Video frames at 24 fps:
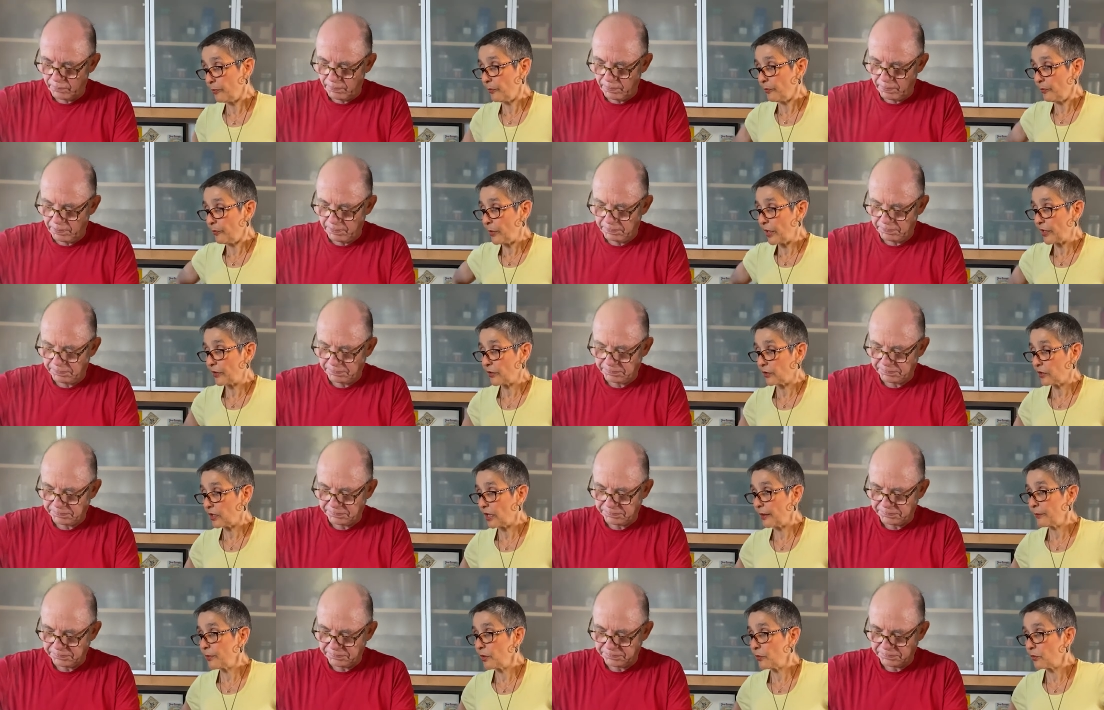Speaker 1: By the
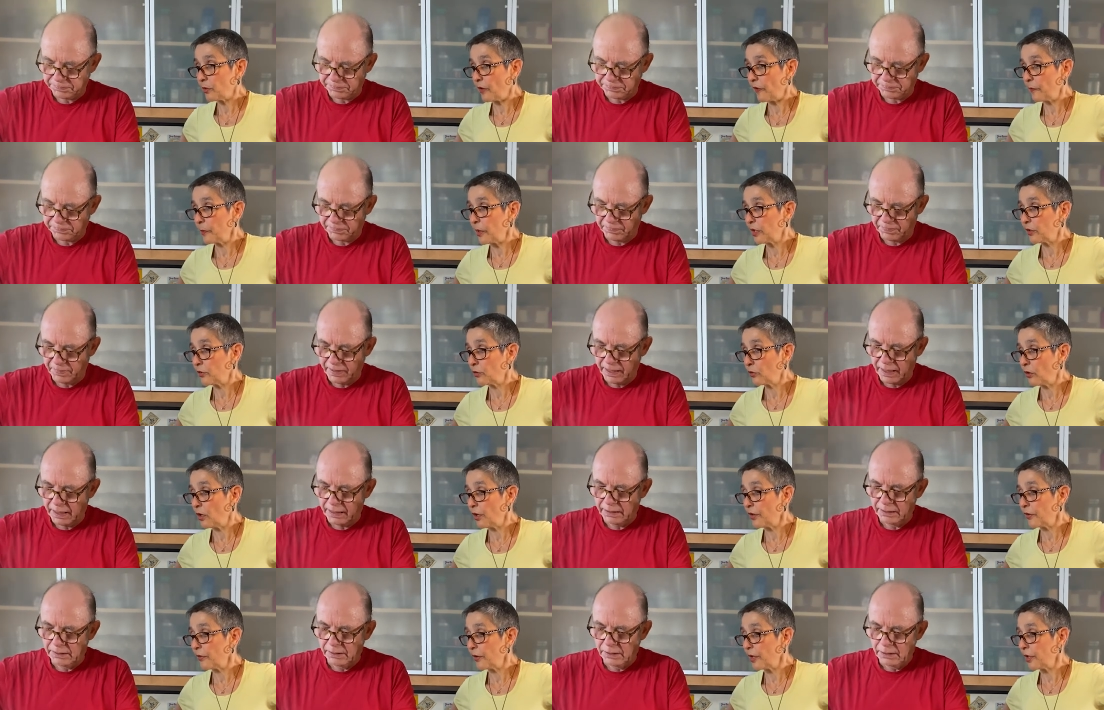time you would have made
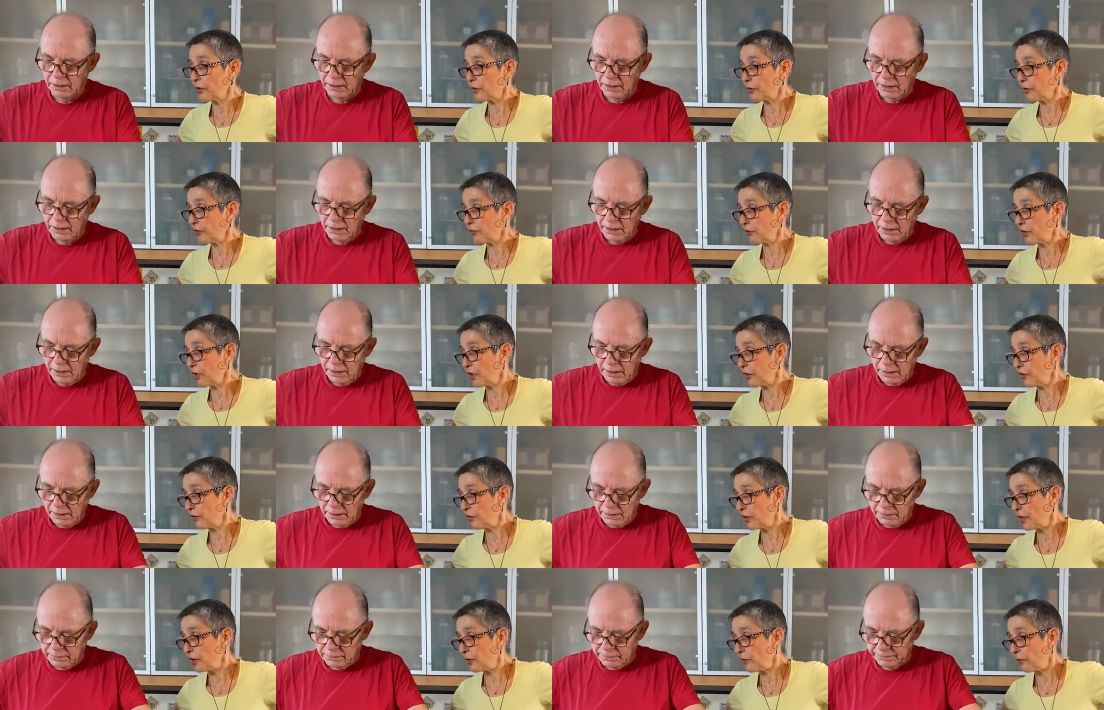200 or
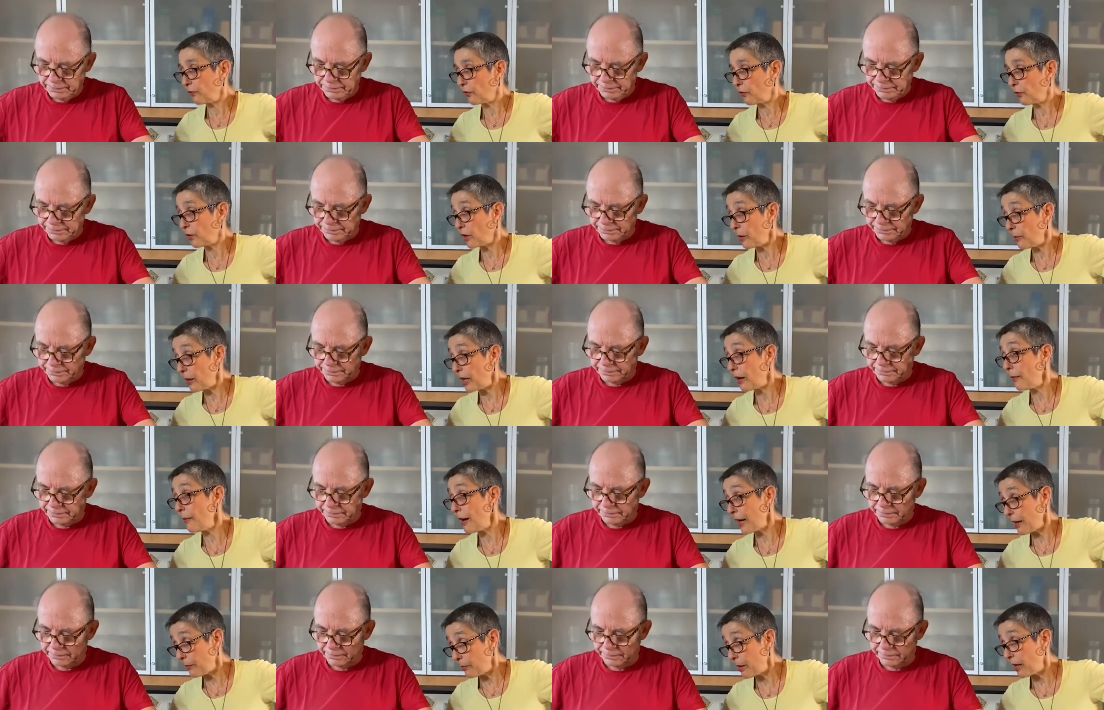300 or Come on, come
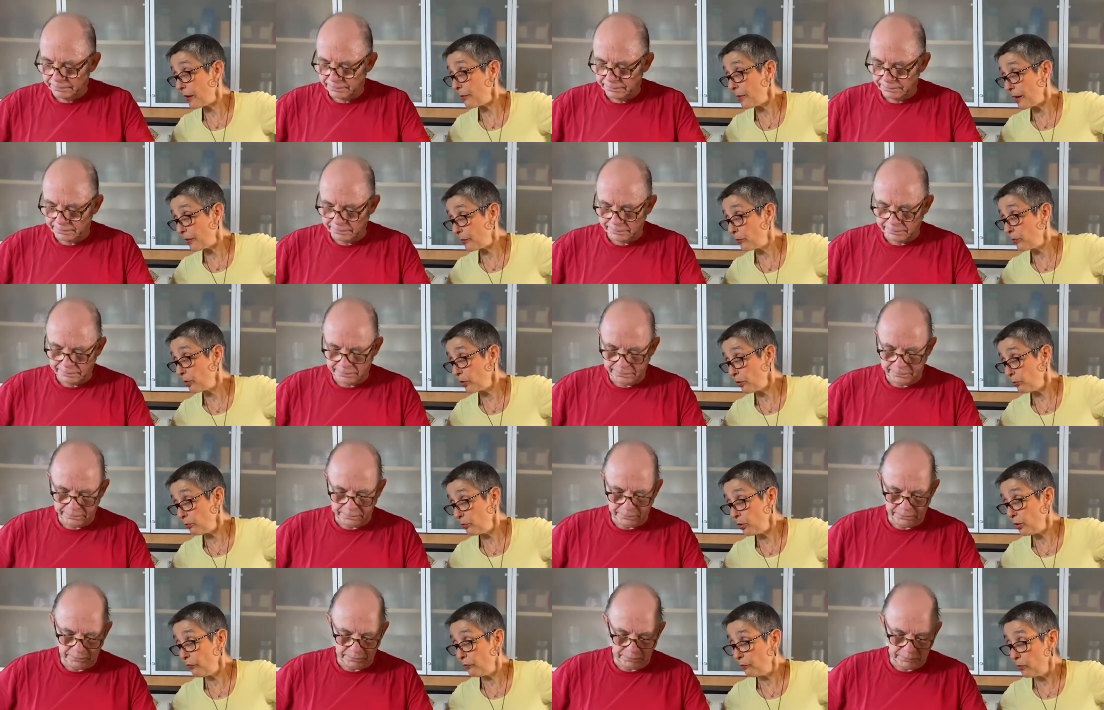on, come on, come on.
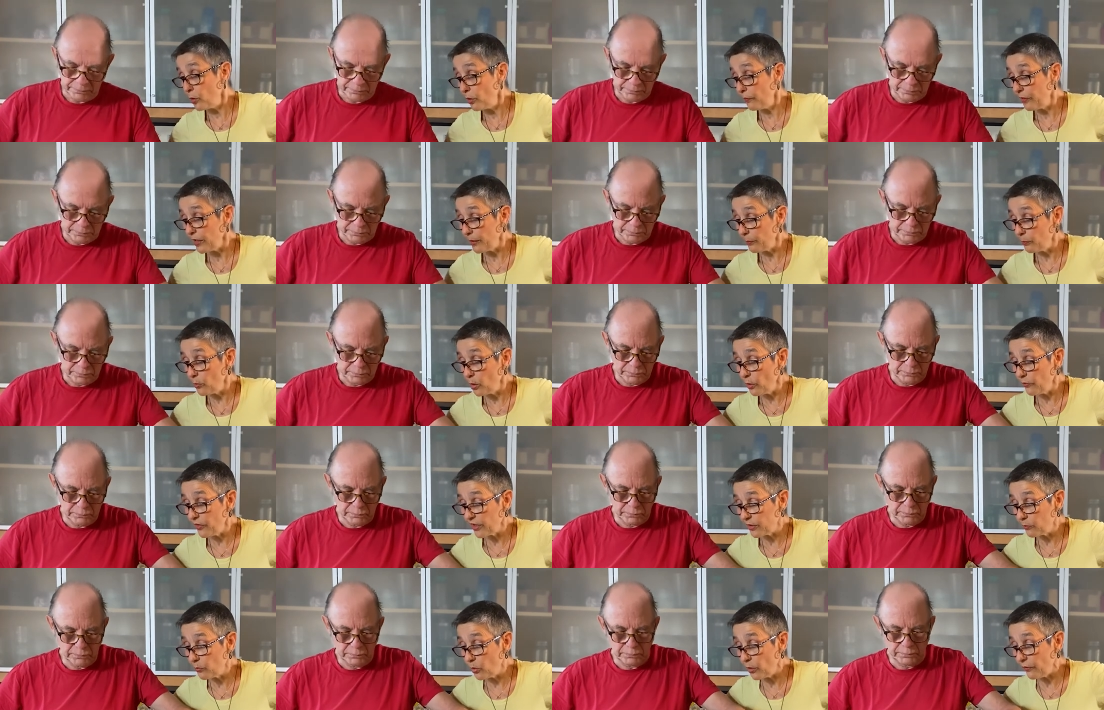Move, move it, move
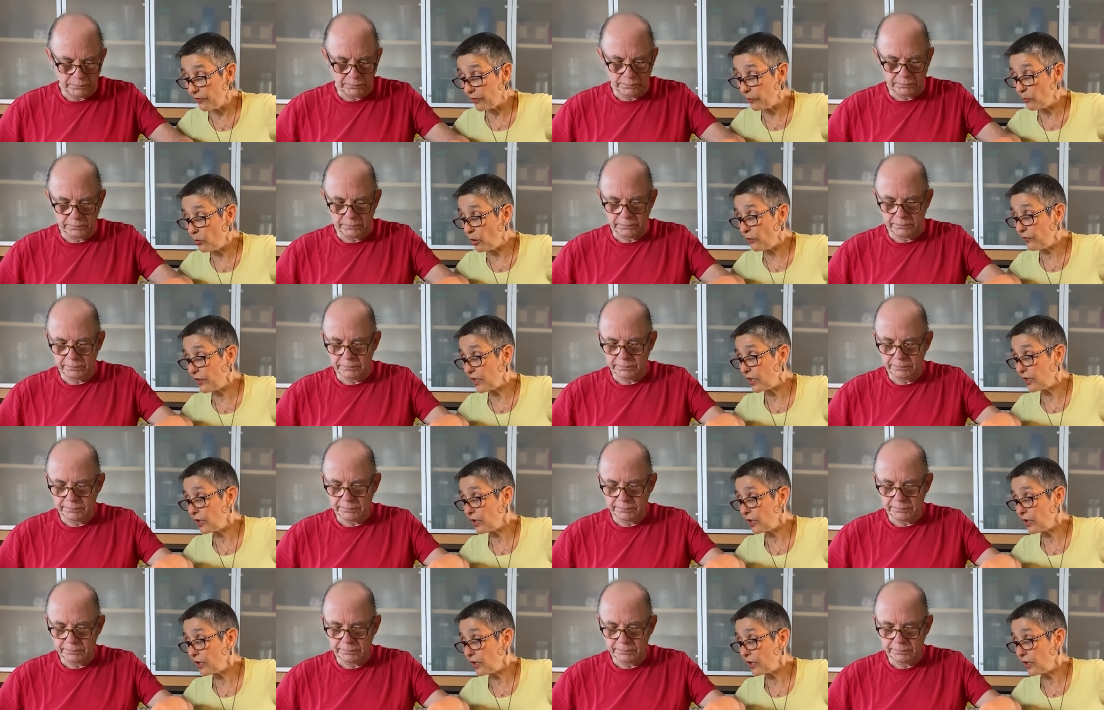it, move it, move it.